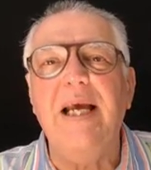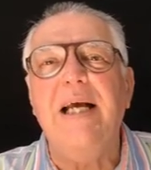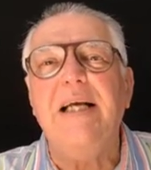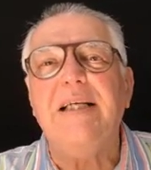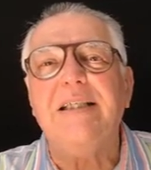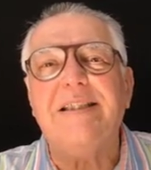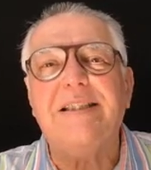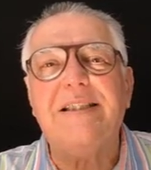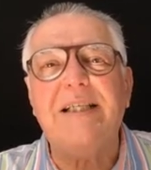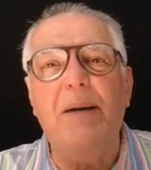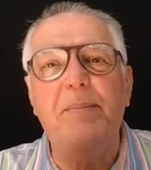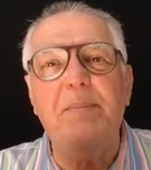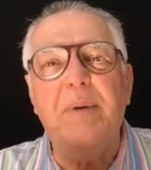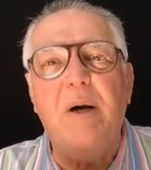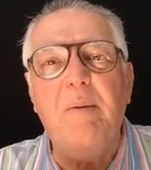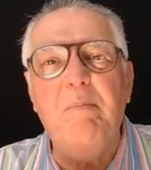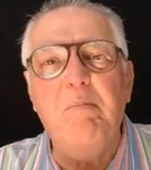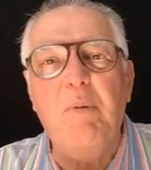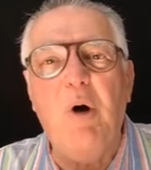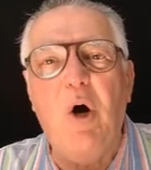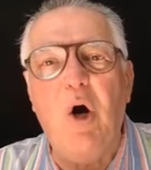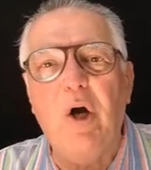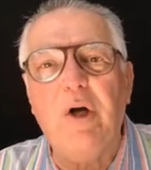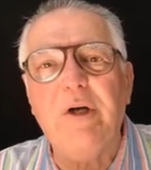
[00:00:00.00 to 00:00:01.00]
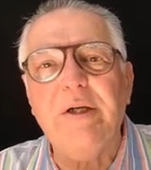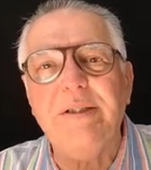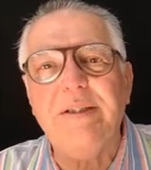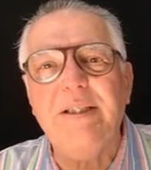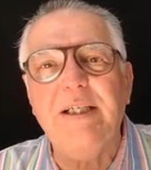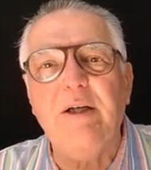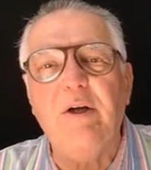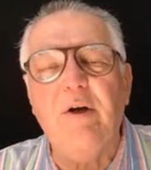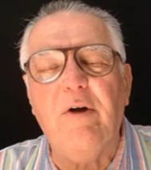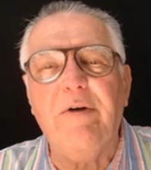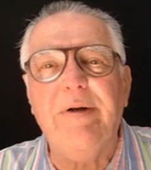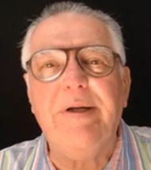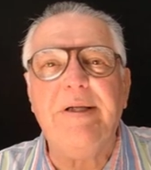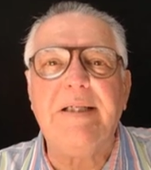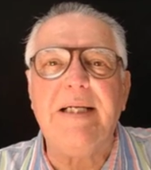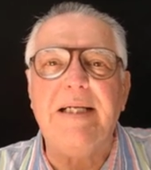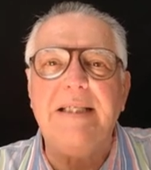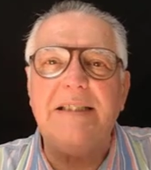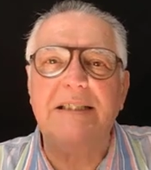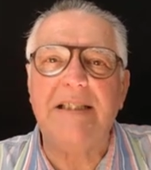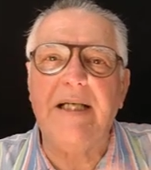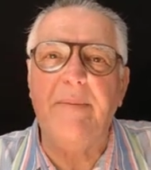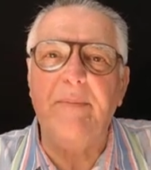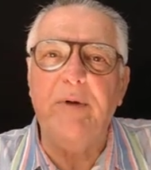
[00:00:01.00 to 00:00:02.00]
Some are marketing oriented,
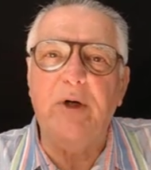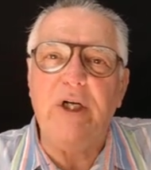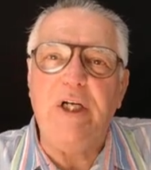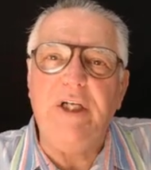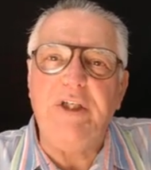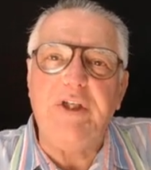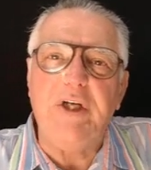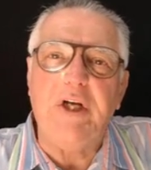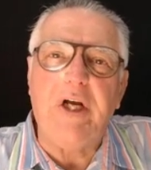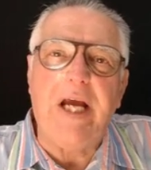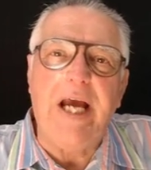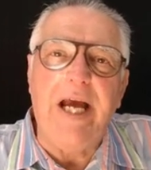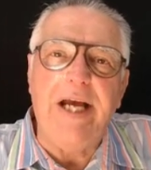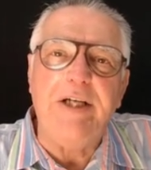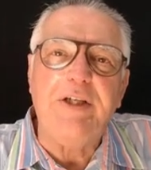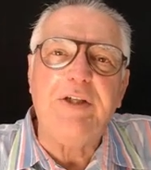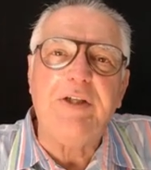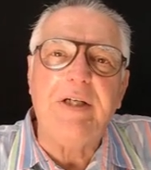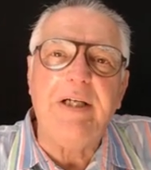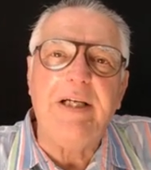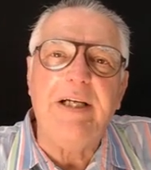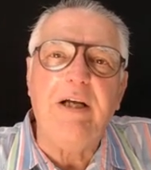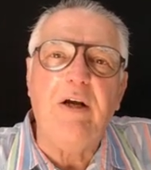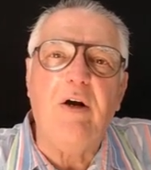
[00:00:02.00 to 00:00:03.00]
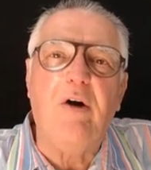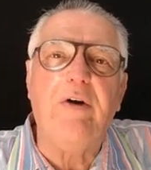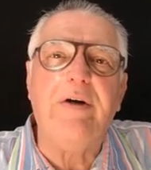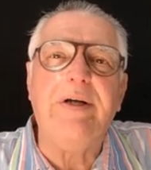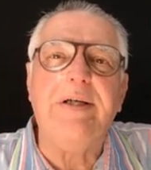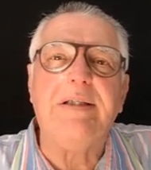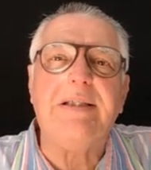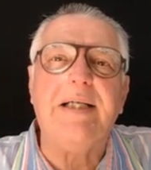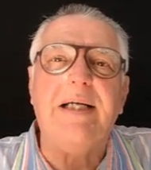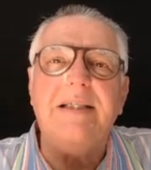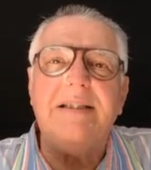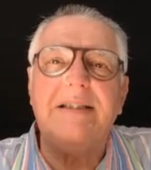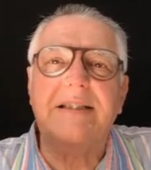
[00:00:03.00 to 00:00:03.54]
some are educationally oriented,